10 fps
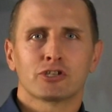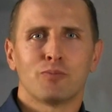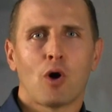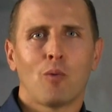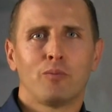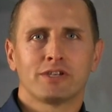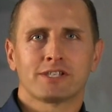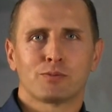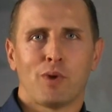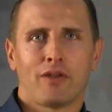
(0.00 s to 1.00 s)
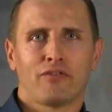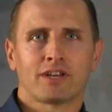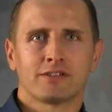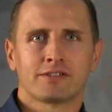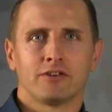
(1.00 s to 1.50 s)
Small Business
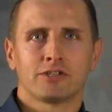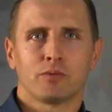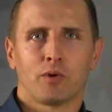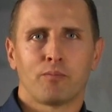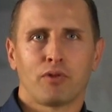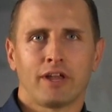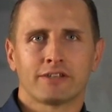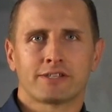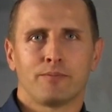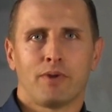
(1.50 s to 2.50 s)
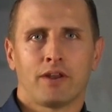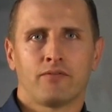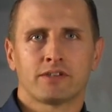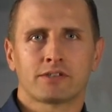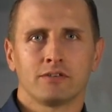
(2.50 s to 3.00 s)
Benefit Consultant with Planstin
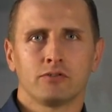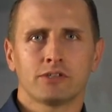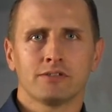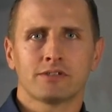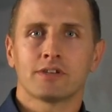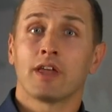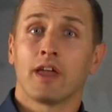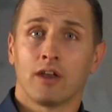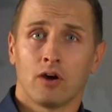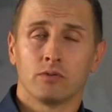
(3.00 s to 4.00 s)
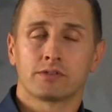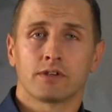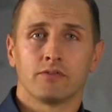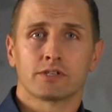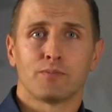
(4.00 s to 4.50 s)
Benefit Solutions and
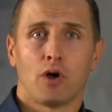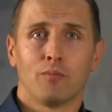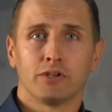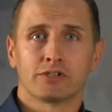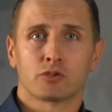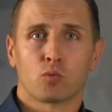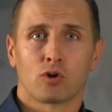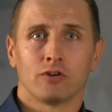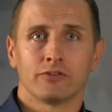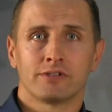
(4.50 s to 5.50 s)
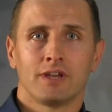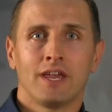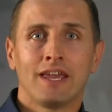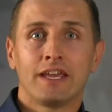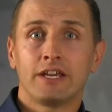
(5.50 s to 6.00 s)
host of the Small Business World.
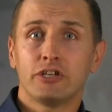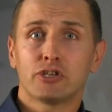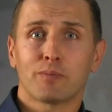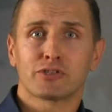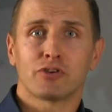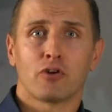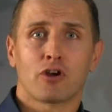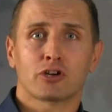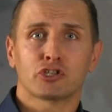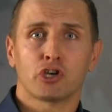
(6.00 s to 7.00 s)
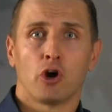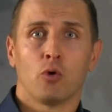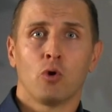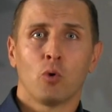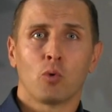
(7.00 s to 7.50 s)
Each episode on our
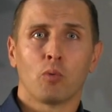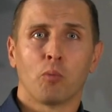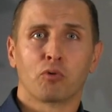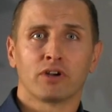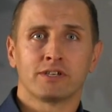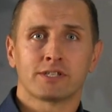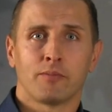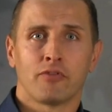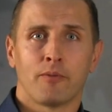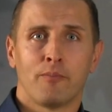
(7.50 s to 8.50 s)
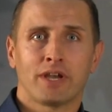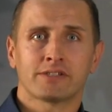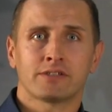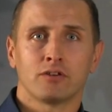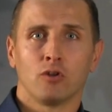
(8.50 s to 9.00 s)
show, we will bring some of the
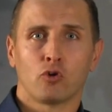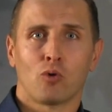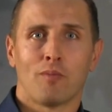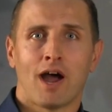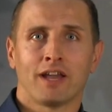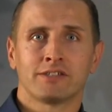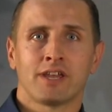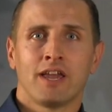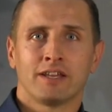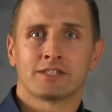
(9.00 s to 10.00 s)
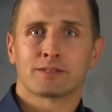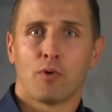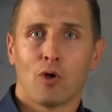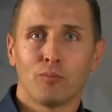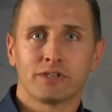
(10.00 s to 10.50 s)
best local minds and
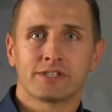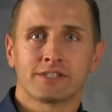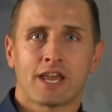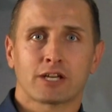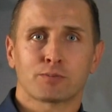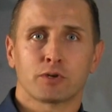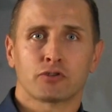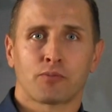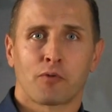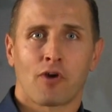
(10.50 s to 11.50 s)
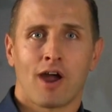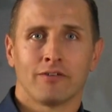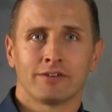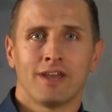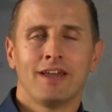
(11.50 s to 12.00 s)
small business experts from
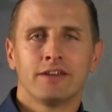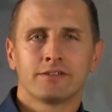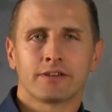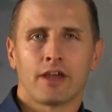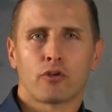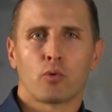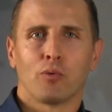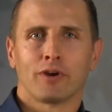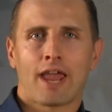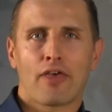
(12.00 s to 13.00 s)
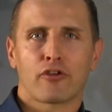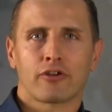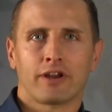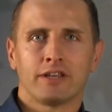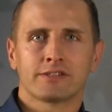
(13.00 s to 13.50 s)
around. Together, we will gather
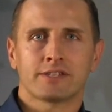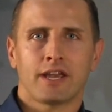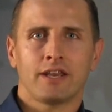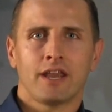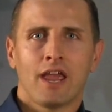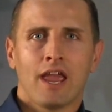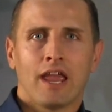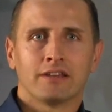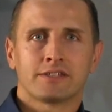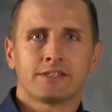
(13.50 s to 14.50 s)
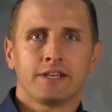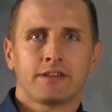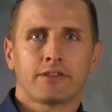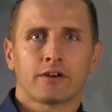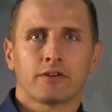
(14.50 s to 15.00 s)
their insight and
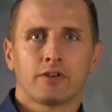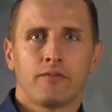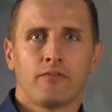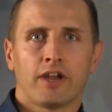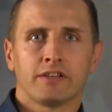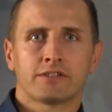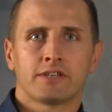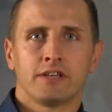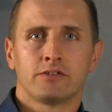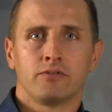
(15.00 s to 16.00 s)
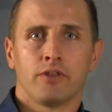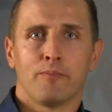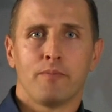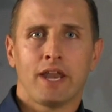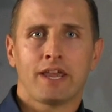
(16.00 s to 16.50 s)
seek their advice into
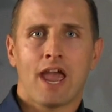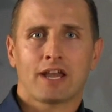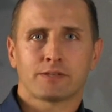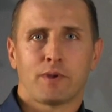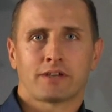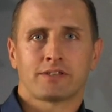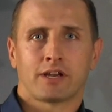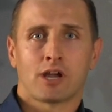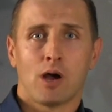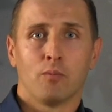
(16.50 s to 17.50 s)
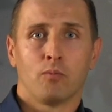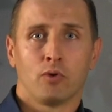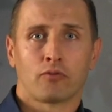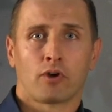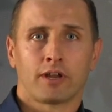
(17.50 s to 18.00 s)
the many aspects that come
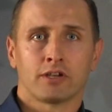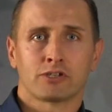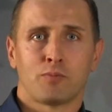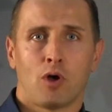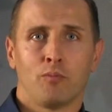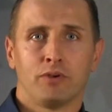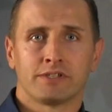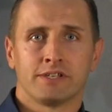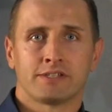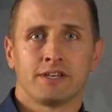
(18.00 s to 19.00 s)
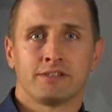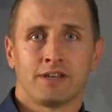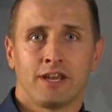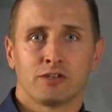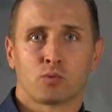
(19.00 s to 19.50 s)
with running a small business in
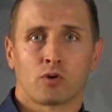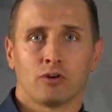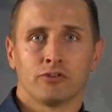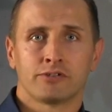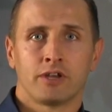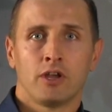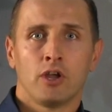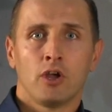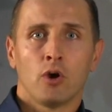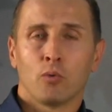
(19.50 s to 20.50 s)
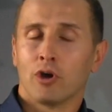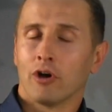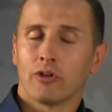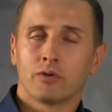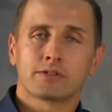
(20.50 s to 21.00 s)
today's world. We
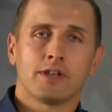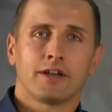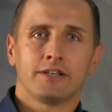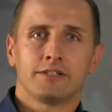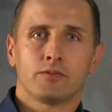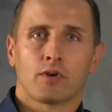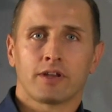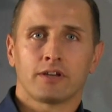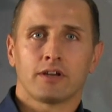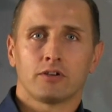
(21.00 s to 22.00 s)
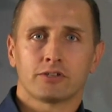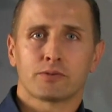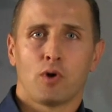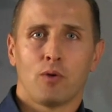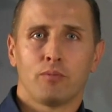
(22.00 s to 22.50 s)
all know it's not easy running a
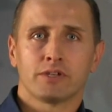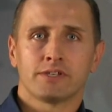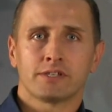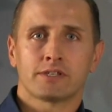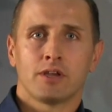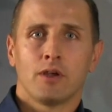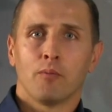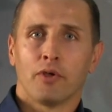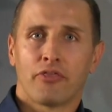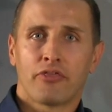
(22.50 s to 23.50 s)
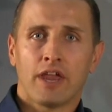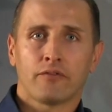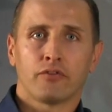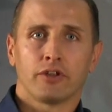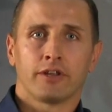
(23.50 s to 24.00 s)
small business, but
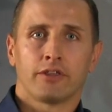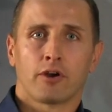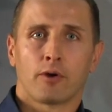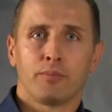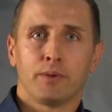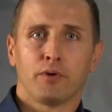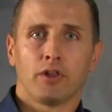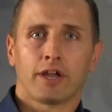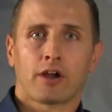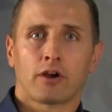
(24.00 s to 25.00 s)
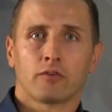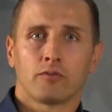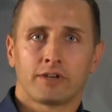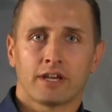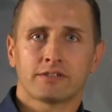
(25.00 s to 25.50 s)
thankfully, there are people like our
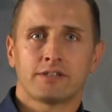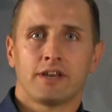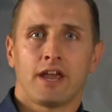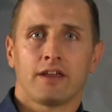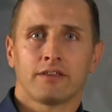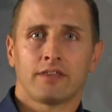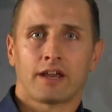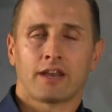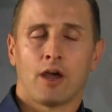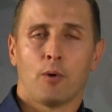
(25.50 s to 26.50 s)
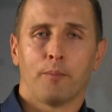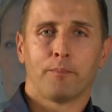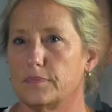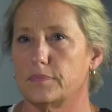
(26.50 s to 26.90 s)
guest today that can help.